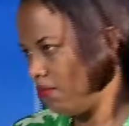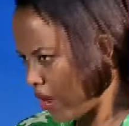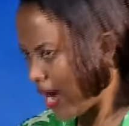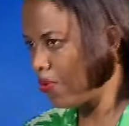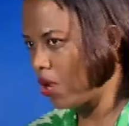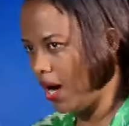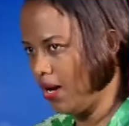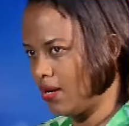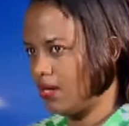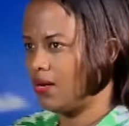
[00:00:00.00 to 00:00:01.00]
murayibuka
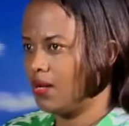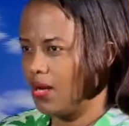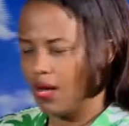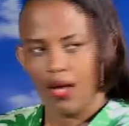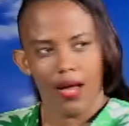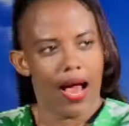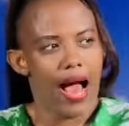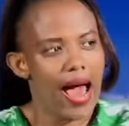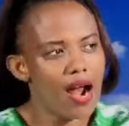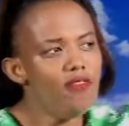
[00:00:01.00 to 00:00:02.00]

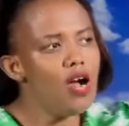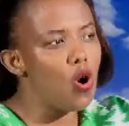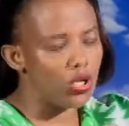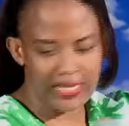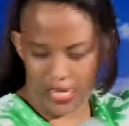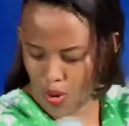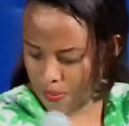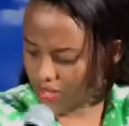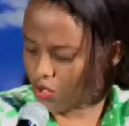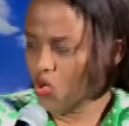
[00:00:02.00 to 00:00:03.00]
aravuga ngo
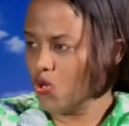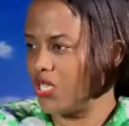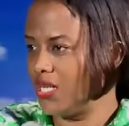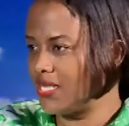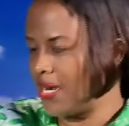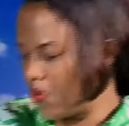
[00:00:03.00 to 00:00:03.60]
thermometre yushyize